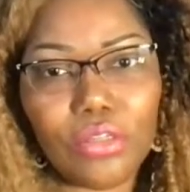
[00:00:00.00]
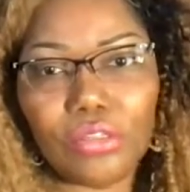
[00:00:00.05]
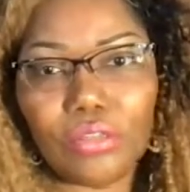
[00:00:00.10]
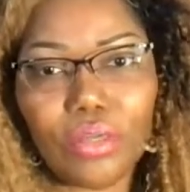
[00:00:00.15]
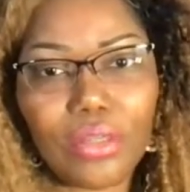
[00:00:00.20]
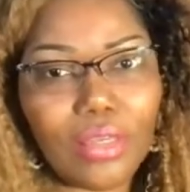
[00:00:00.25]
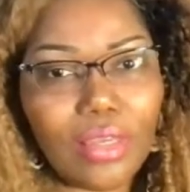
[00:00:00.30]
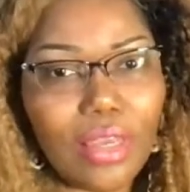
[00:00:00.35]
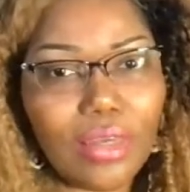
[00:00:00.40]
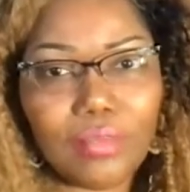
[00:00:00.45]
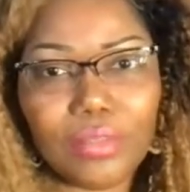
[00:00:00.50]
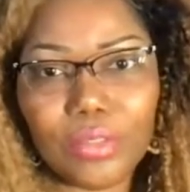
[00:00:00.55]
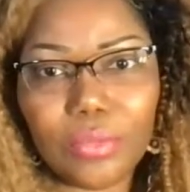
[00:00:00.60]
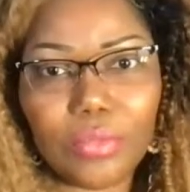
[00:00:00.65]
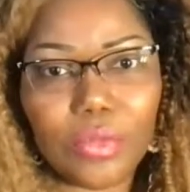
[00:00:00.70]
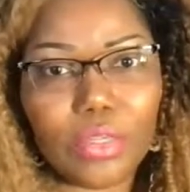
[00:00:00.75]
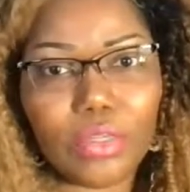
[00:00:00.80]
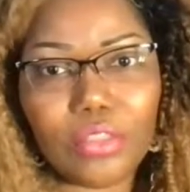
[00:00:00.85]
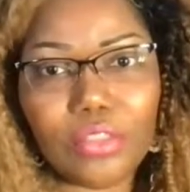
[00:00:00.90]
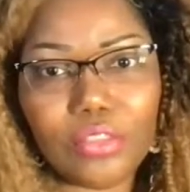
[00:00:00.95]
to adapt and
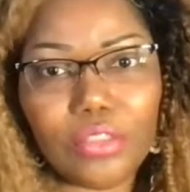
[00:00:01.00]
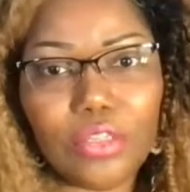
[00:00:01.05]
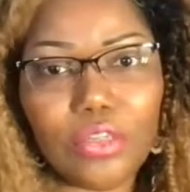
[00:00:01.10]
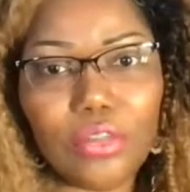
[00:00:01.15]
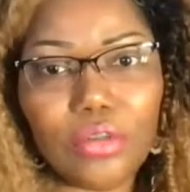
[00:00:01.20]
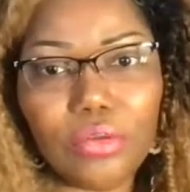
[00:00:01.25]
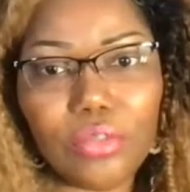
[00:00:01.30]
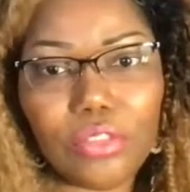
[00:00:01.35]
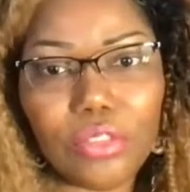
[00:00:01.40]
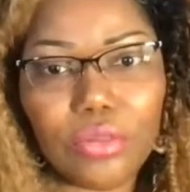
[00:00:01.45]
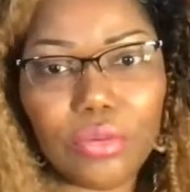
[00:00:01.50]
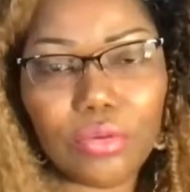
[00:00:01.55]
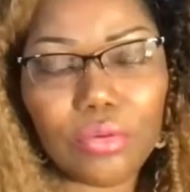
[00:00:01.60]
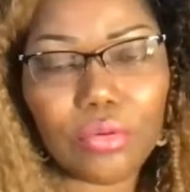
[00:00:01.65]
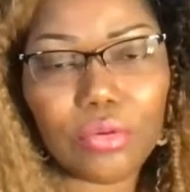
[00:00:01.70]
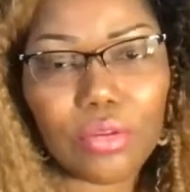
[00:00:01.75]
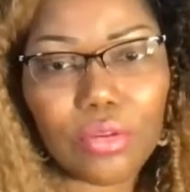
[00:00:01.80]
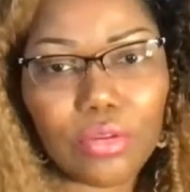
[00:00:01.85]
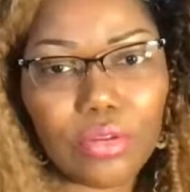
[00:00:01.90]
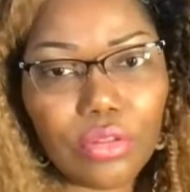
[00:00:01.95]
we continue to
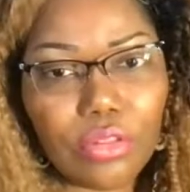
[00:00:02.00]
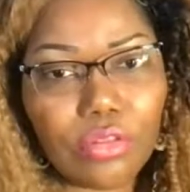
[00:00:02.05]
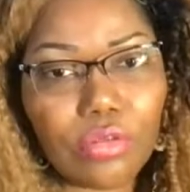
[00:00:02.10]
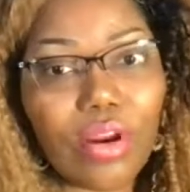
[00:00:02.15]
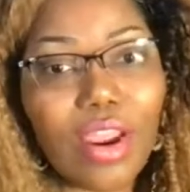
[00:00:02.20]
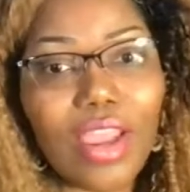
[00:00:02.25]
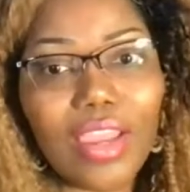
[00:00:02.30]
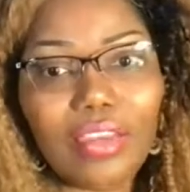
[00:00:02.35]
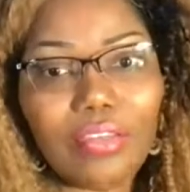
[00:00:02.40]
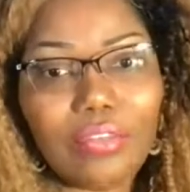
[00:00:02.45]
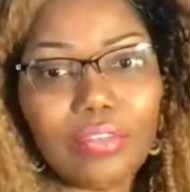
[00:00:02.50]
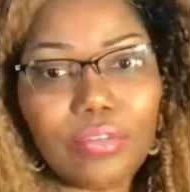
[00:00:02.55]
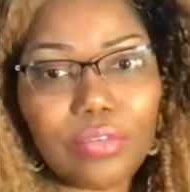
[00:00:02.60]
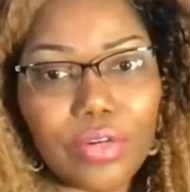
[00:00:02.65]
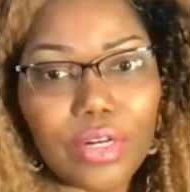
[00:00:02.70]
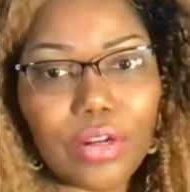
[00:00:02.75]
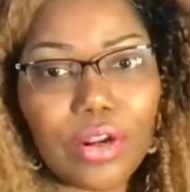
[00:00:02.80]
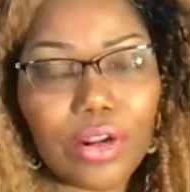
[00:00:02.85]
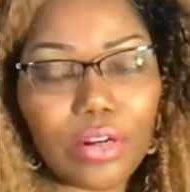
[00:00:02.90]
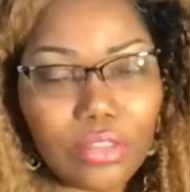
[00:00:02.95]
thrive
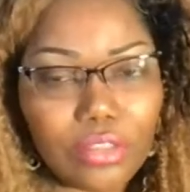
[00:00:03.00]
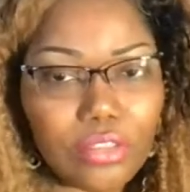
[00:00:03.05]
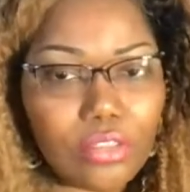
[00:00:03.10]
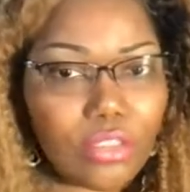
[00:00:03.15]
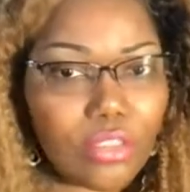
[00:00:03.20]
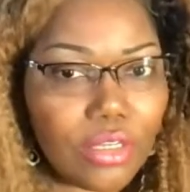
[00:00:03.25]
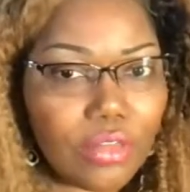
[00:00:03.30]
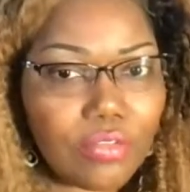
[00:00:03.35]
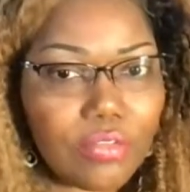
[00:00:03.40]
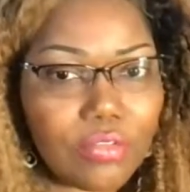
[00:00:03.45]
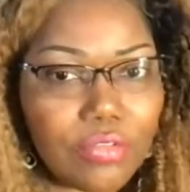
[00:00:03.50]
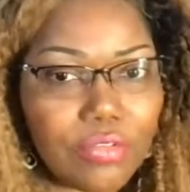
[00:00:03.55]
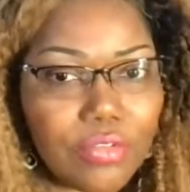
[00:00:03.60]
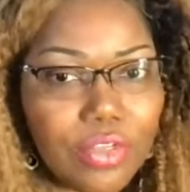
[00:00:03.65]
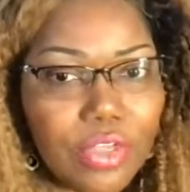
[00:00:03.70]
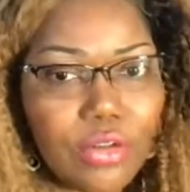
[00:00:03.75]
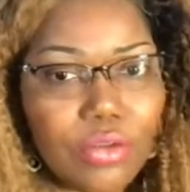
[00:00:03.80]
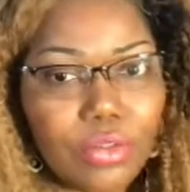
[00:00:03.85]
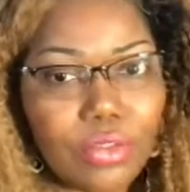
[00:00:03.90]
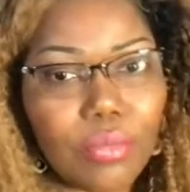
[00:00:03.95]
regardless of,
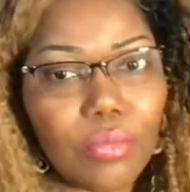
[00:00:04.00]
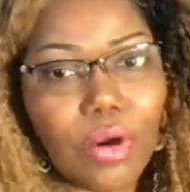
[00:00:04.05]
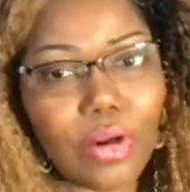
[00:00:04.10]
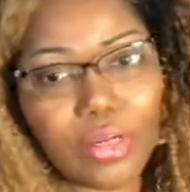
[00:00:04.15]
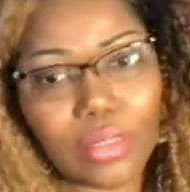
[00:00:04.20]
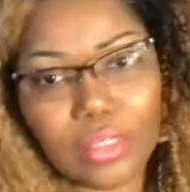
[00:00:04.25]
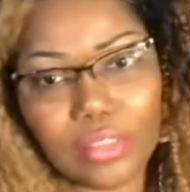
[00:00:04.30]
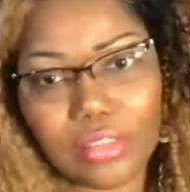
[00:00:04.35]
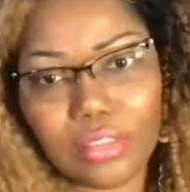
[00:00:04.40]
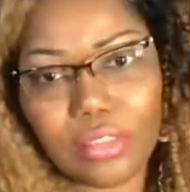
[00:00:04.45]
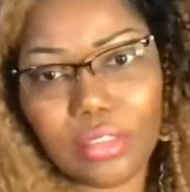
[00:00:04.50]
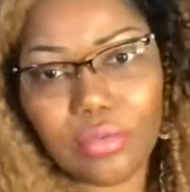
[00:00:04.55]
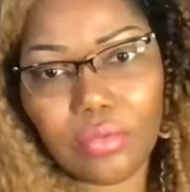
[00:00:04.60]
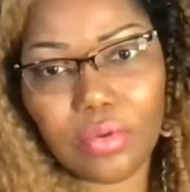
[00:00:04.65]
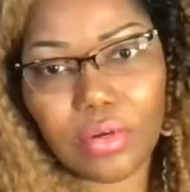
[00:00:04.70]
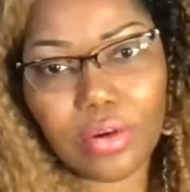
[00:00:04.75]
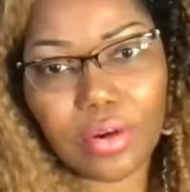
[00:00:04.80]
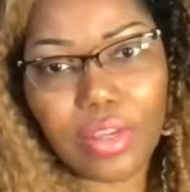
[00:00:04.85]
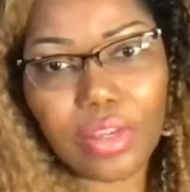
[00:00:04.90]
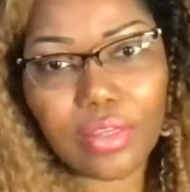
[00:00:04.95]
the markets that
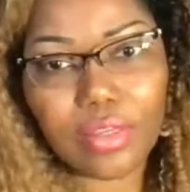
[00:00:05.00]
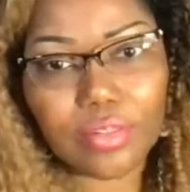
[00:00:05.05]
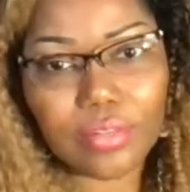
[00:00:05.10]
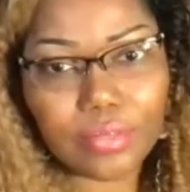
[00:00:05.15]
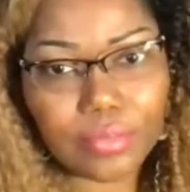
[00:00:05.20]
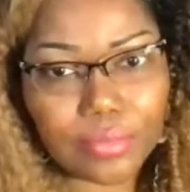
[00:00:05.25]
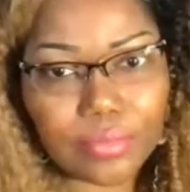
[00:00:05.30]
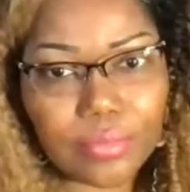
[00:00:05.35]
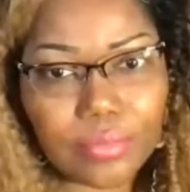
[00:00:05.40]
we're in.